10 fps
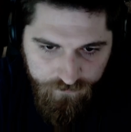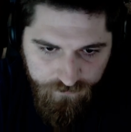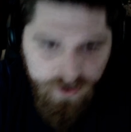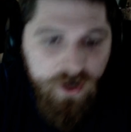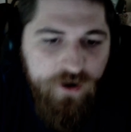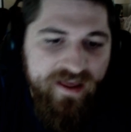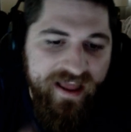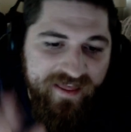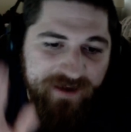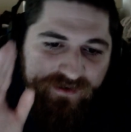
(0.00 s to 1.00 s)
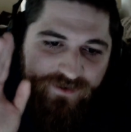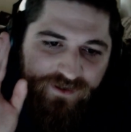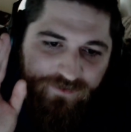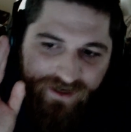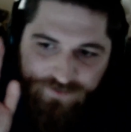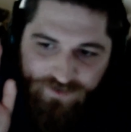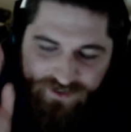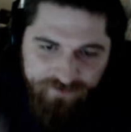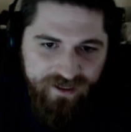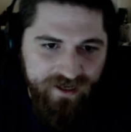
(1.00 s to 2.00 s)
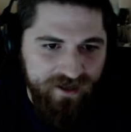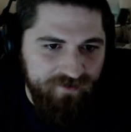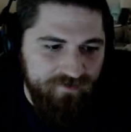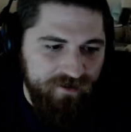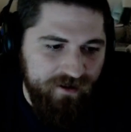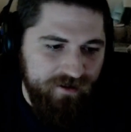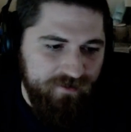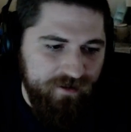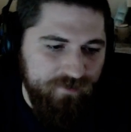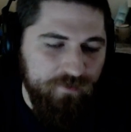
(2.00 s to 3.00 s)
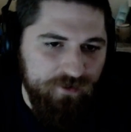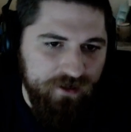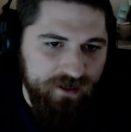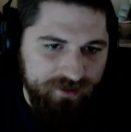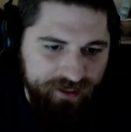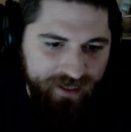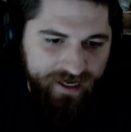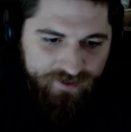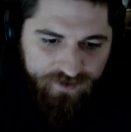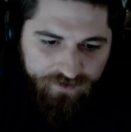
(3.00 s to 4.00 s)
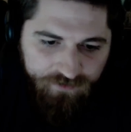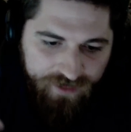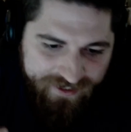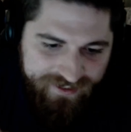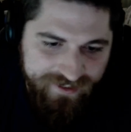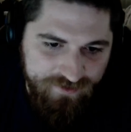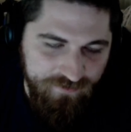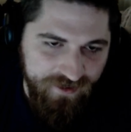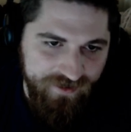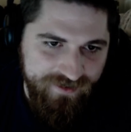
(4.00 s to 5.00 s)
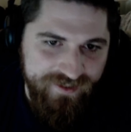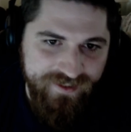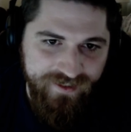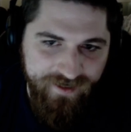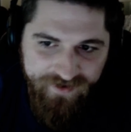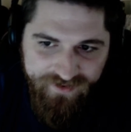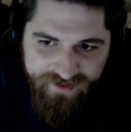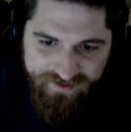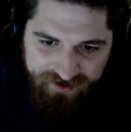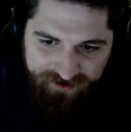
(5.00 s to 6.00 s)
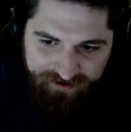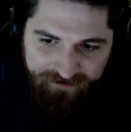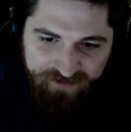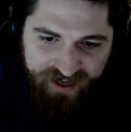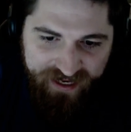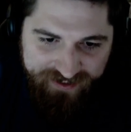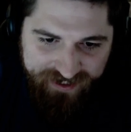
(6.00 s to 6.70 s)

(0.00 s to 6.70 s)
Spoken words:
And that brings me to my next point. Something MMOden, I think he asked me what I dislike about things is